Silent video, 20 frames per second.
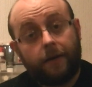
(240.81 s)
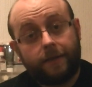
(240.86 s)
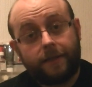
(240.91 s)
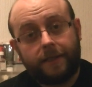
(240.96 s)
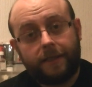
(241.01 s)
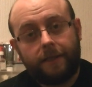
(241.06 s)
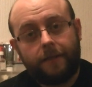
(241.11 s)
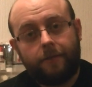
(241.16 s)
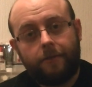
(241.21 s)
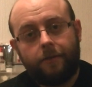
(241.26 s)

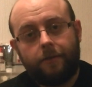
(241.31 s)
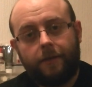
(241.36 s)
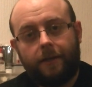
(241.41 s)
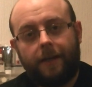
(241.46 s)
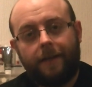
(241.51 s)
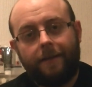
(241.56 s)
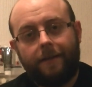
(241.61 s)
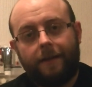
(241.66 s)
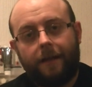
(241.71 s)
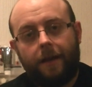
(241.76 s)
see you
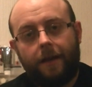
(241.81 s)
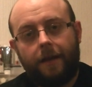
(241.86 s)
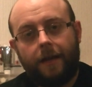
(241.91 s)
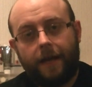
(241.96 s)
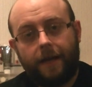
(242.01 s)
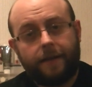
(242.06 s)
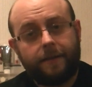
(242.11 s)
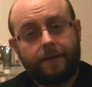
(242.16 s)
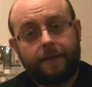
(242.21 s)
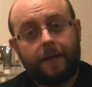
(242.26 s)
in the
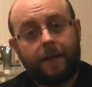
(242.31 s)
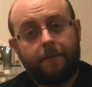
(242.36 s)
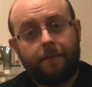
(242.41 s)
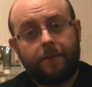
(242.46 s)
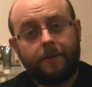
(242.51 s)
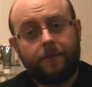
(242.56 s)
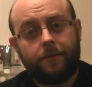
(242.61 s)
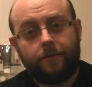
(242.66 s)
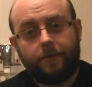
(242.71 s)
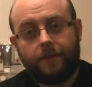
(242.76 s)
next
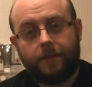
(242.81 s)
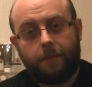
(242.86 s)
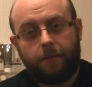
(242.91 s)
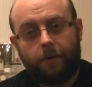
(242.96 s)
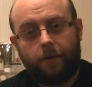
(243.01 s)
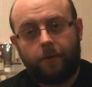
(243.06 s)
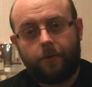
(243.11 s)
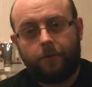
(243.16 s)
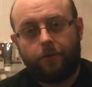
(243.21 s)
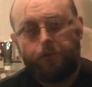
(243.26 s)
episode
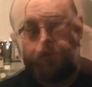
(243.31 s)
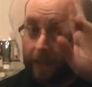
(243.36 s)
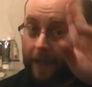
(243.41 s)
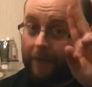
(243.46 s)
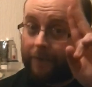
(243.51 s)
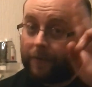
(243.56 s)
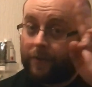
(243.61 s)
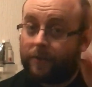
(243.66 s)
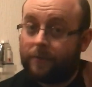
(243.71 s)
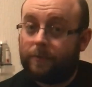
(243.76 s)
tomorrow.
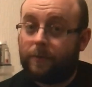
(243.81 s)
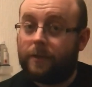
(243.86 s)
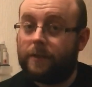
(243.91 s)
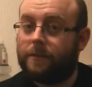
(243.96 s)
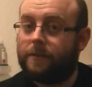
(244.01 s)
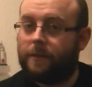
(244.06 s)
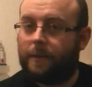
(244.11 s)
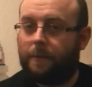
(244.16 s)
Have a good one.